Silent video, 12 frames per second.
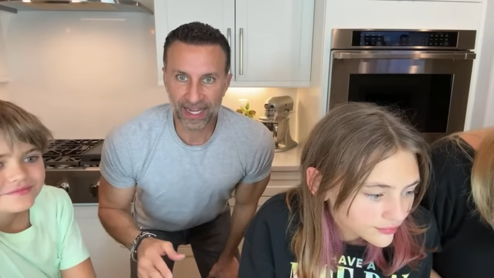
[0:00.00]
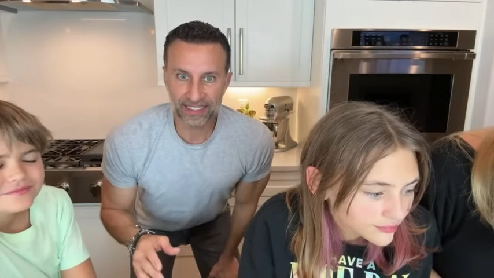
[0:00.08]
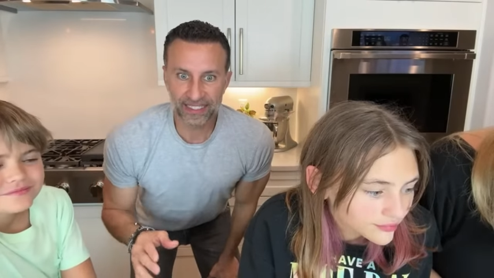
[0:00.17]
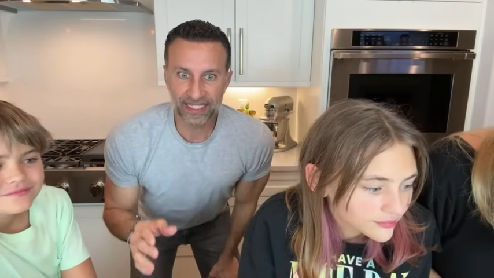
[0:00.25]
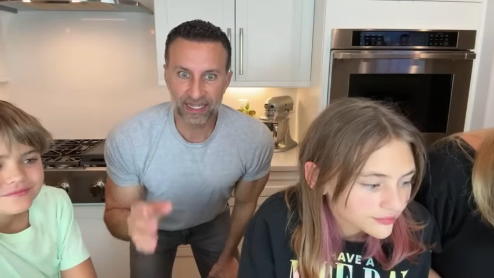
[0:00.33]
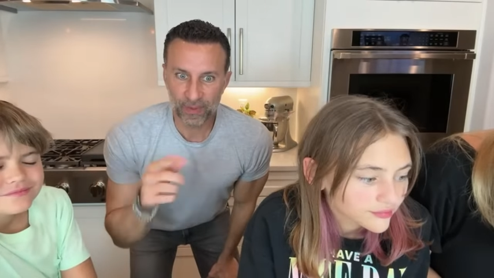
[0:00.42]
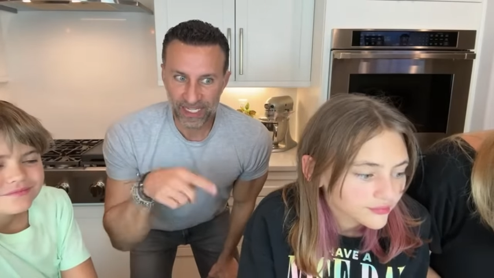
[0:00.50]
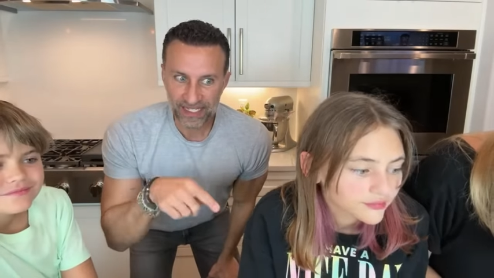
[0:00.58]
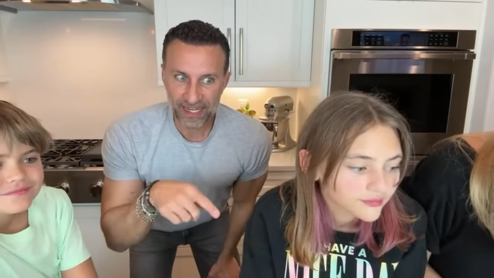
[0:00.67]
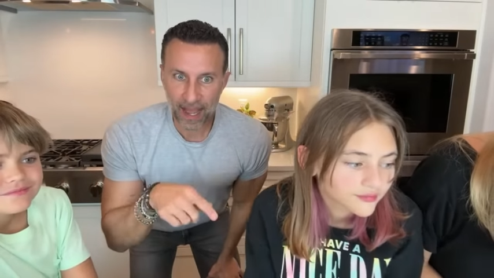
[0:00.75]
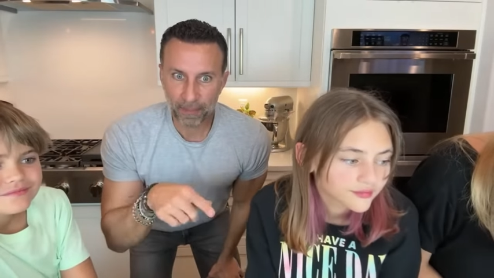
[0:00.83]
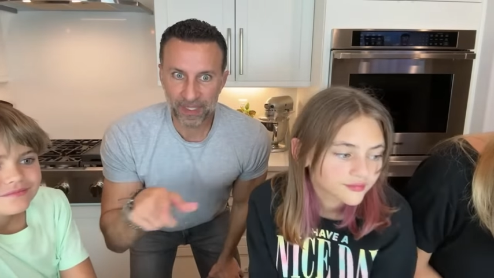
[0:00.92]
Speaker 1: I said, can we
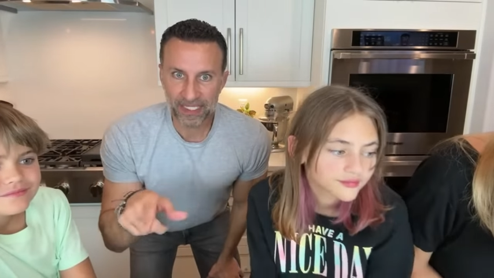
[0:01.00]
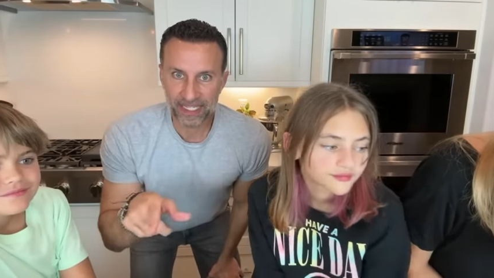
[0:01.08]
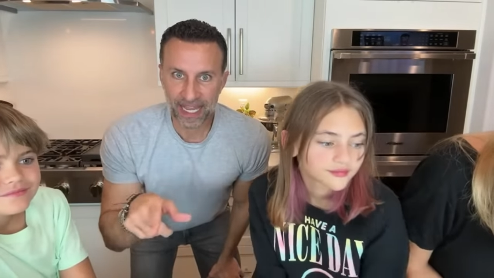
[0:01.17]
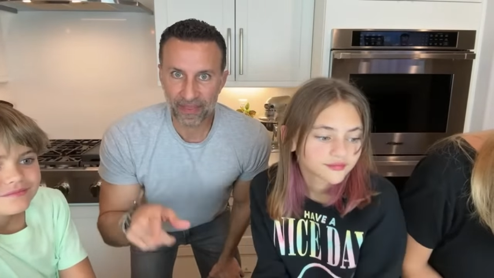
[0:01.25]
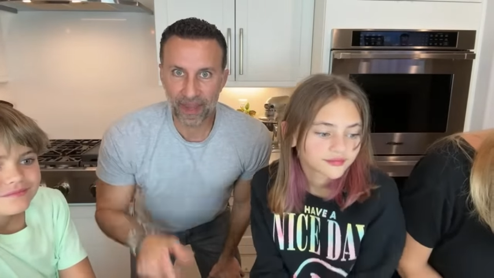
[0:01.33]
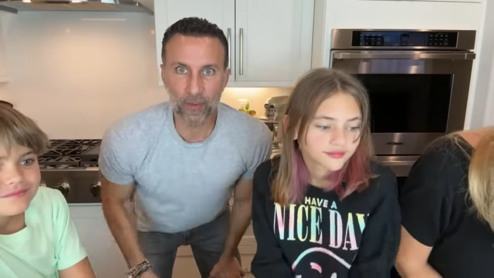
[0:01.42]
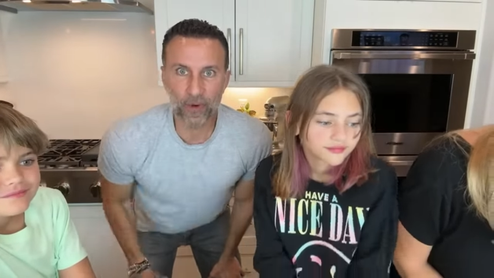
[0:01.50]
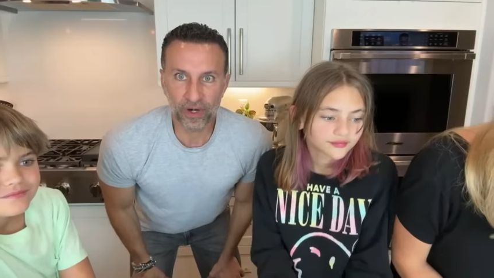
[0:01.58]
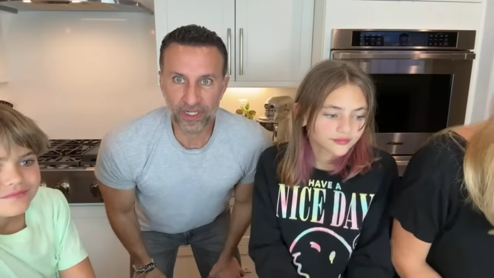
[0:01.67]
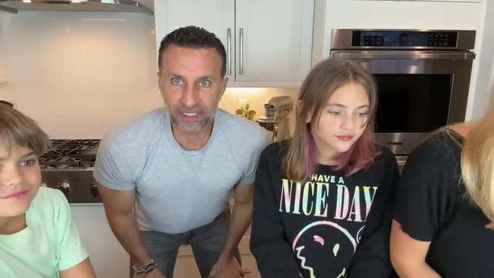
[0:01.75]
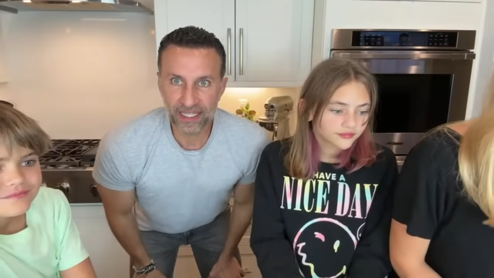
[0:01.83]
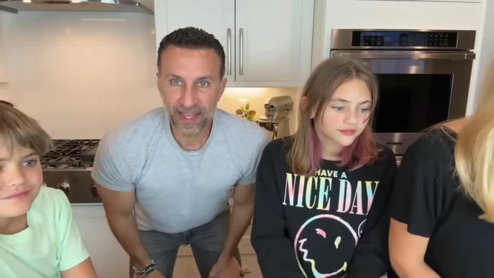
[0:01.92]
stop and see how that
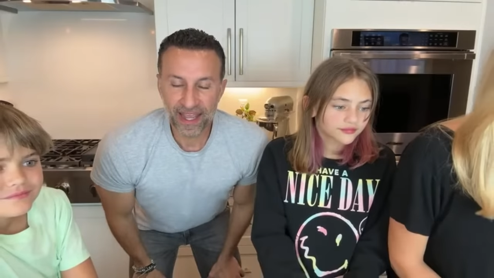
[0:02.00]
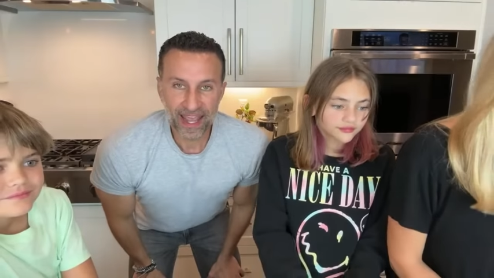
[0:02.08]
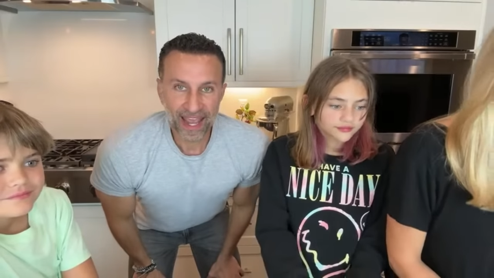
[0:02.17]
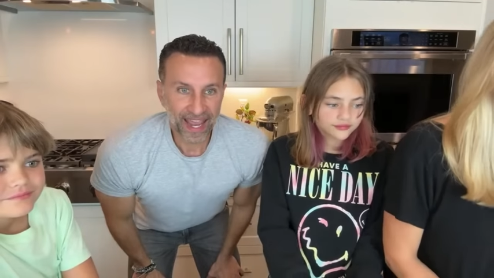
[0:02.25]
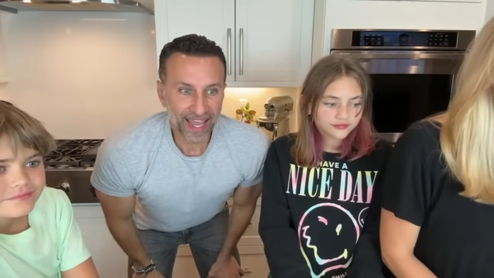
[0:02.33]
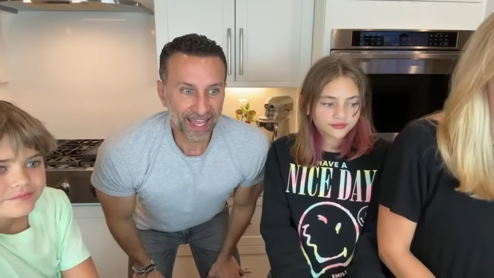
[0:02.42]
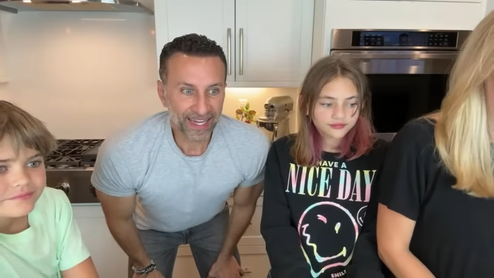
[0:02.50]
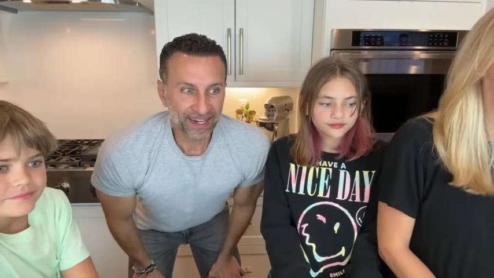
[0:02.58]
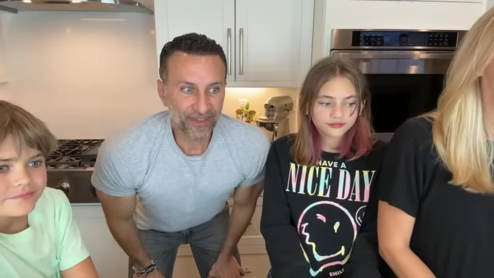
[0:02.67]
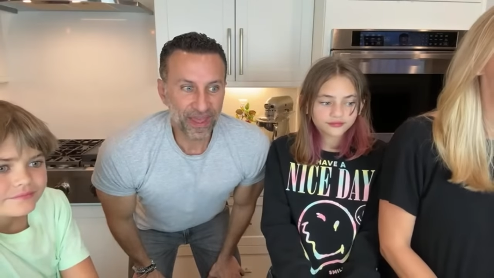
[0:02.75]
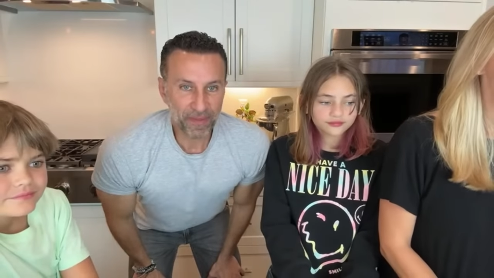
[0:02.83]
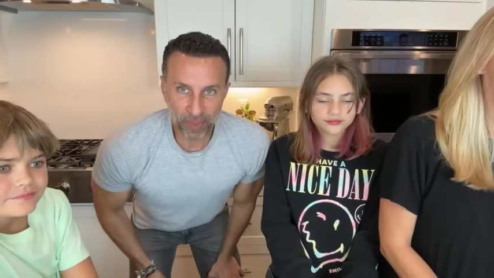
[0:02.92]
works? And
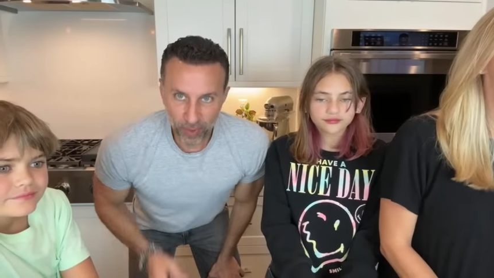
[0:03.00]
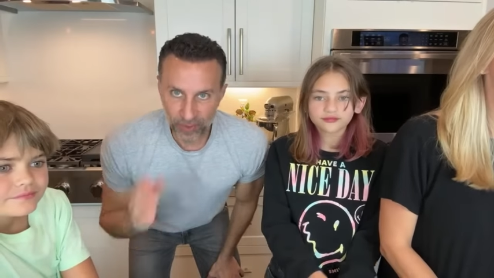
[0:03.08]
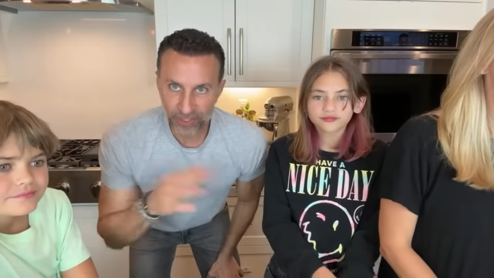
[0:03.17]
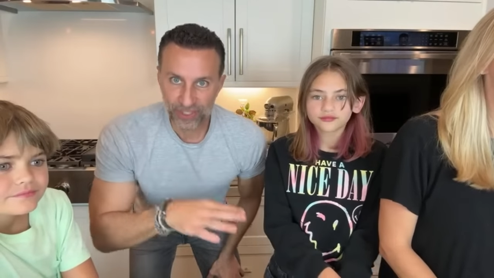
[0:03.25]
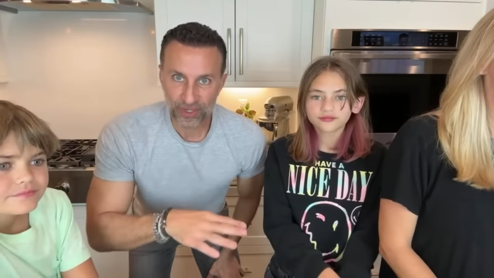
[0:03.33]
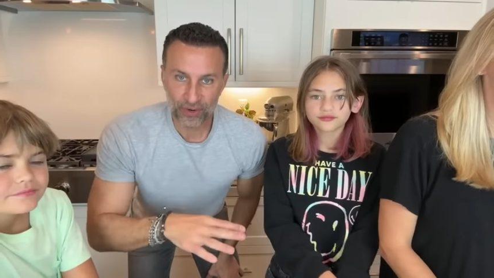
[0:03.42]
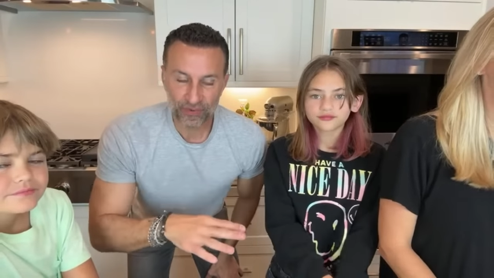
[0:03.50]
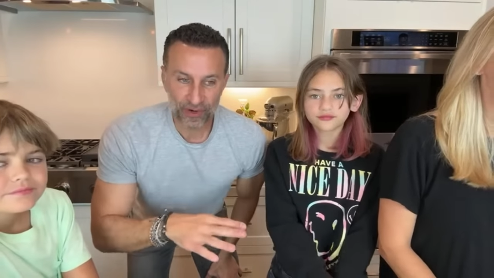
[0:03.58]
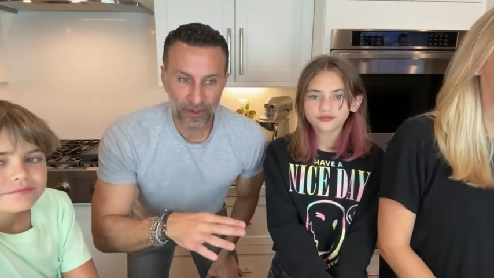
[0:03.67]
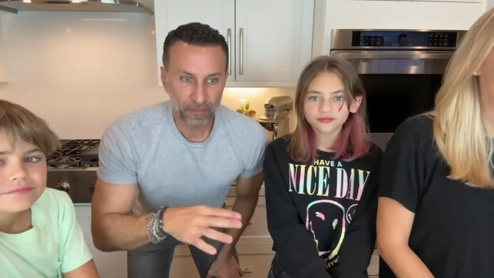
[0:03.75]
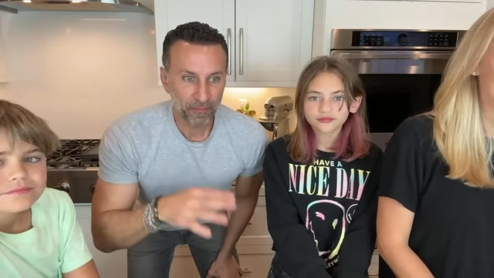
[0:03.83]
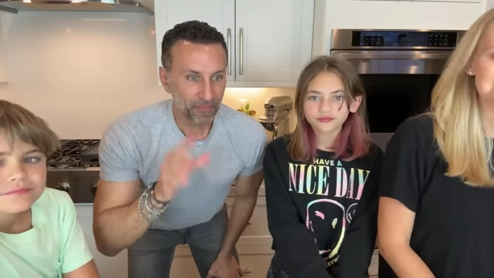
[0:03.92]
they pulled us over